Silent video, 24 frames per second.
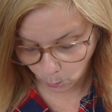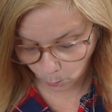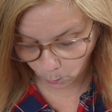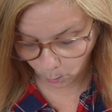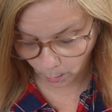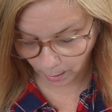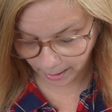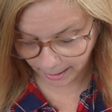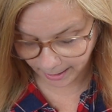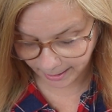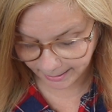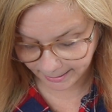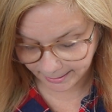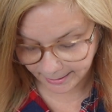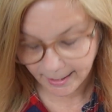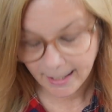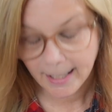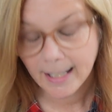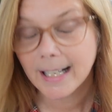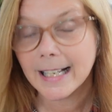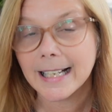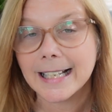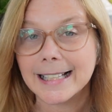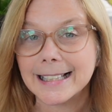was
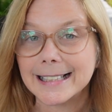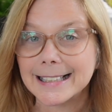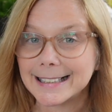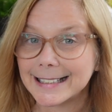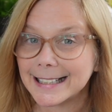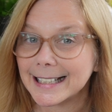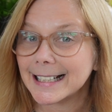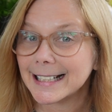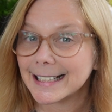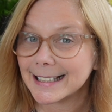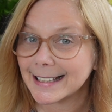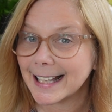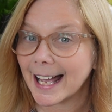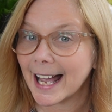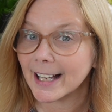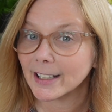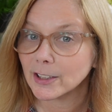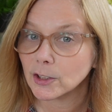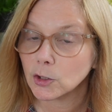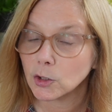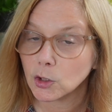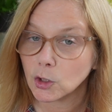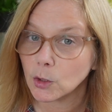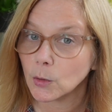
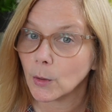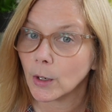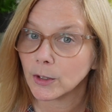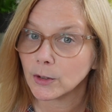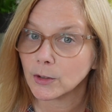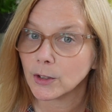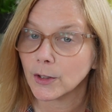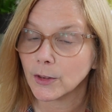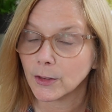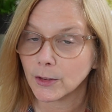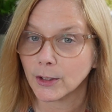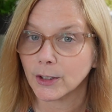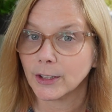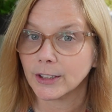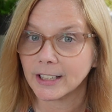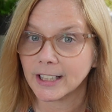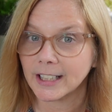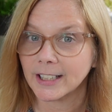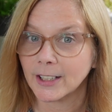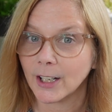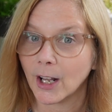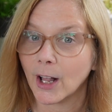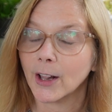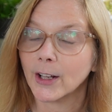
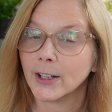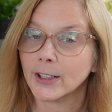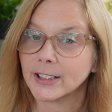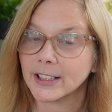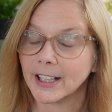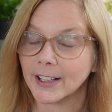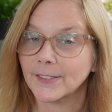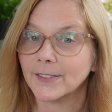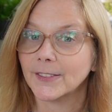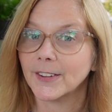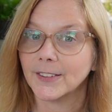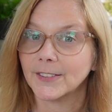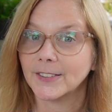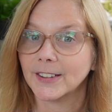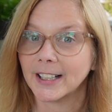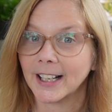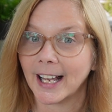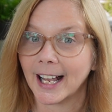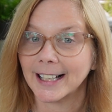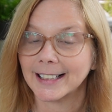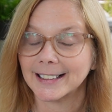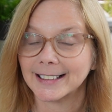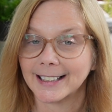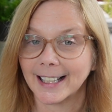
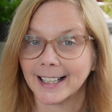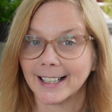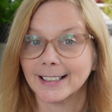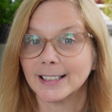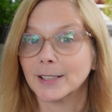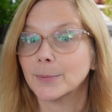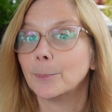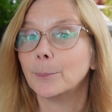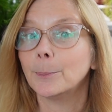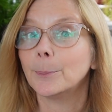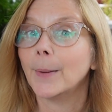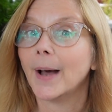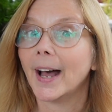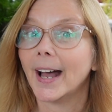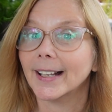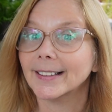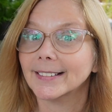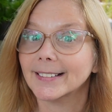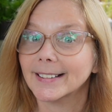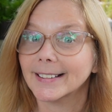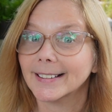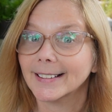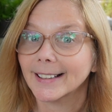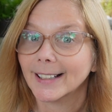$6,213.59,
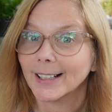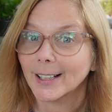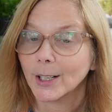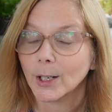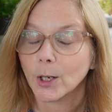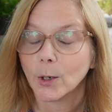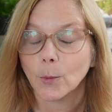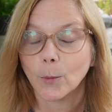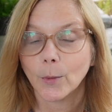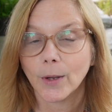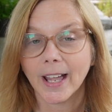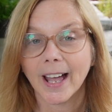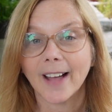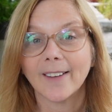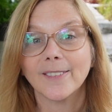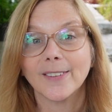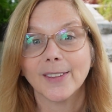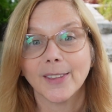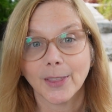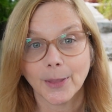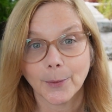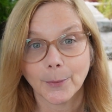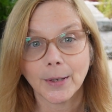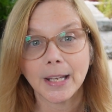but we have
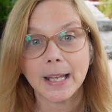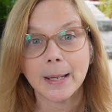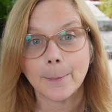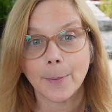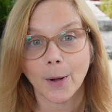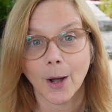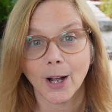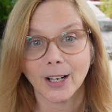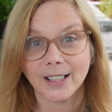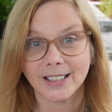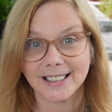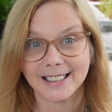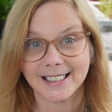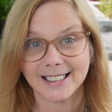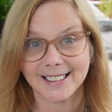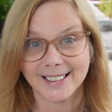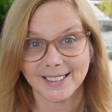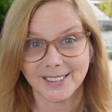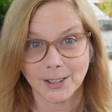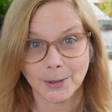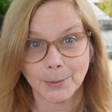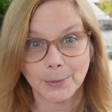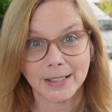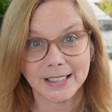3 boxes
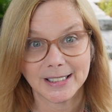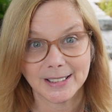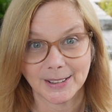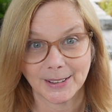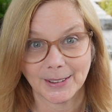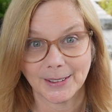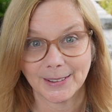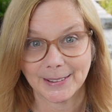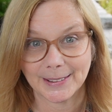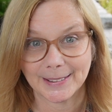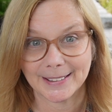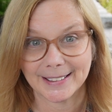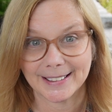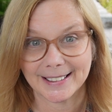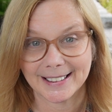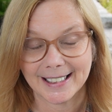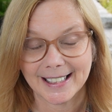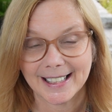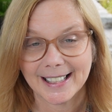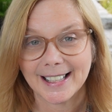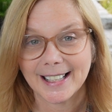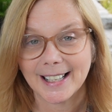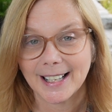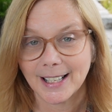to return.
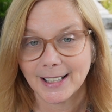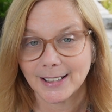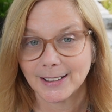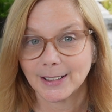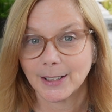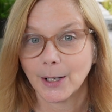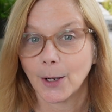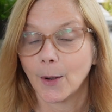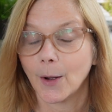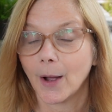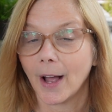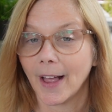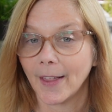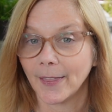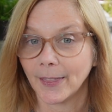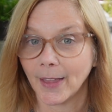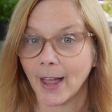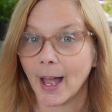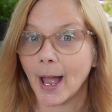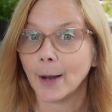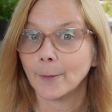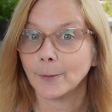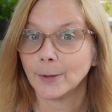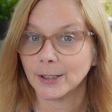So, and
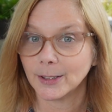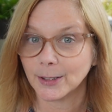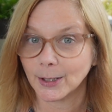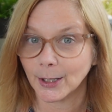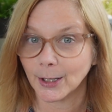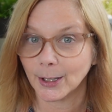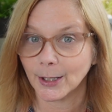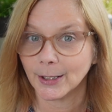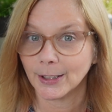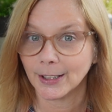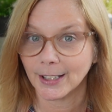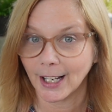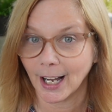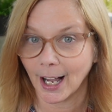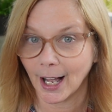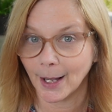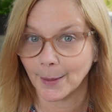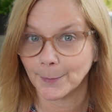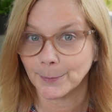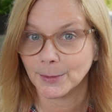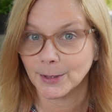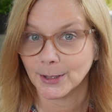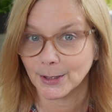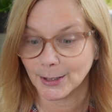that return
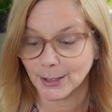comes